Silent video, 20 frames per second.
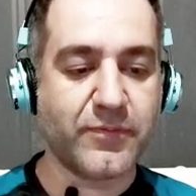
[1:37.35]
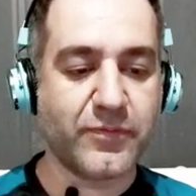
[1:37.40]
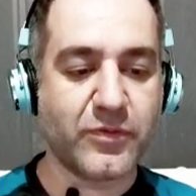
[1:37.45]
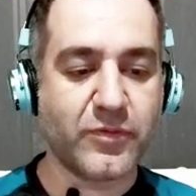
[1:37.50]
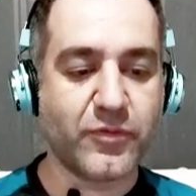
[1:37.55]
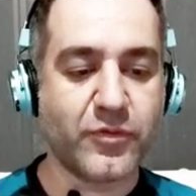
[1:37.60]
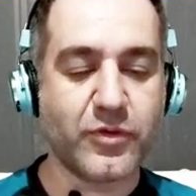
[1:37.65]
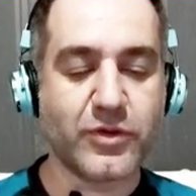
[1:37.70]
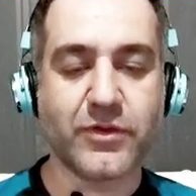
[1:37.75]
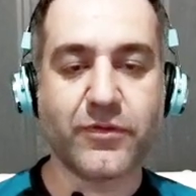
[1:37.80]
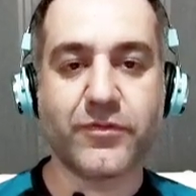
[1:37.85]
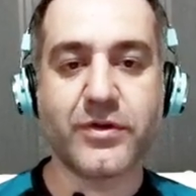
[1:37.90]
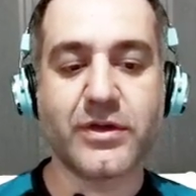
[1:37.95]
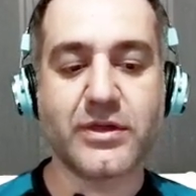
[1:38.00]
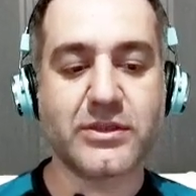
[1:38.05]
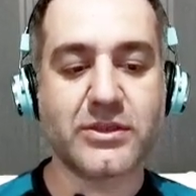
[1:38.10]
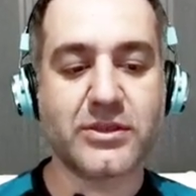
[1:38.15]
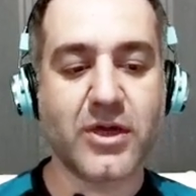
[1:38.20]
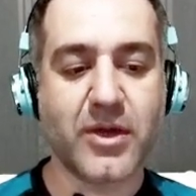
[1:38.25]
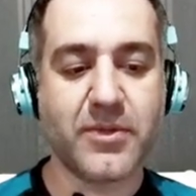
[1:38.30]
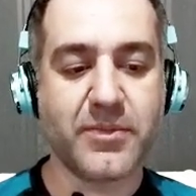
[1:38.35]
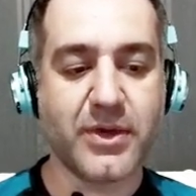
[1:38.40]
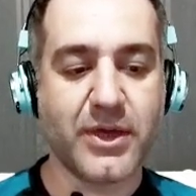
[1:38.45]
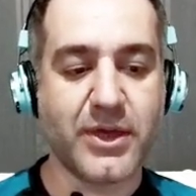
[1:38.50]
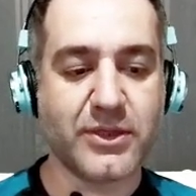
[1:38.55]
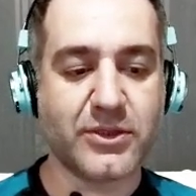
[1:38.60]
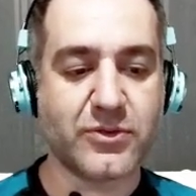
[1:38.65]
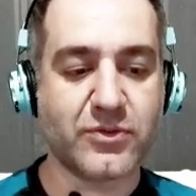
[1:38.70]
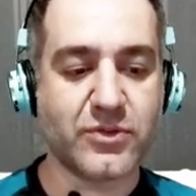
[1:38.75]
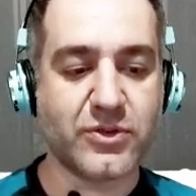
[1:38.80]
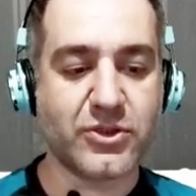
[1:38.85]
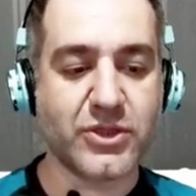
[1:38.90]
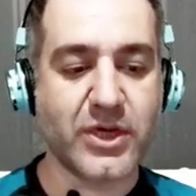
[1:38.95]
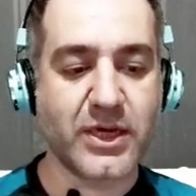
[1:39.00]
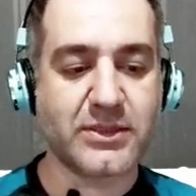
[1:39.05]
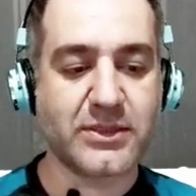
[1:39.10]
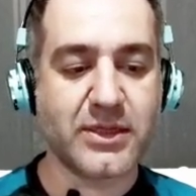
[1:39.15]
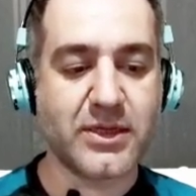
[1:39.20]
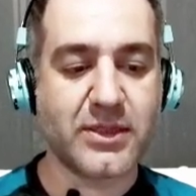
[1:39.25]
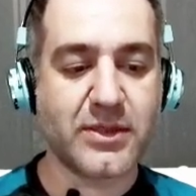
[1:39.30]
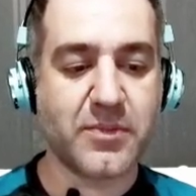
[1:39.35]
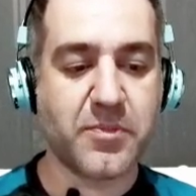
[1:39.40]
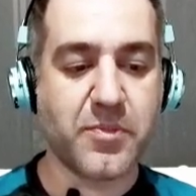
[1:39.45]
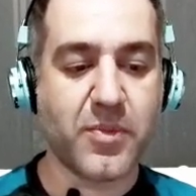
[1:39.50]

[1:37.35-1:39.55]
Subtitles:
For the first time it rejects it,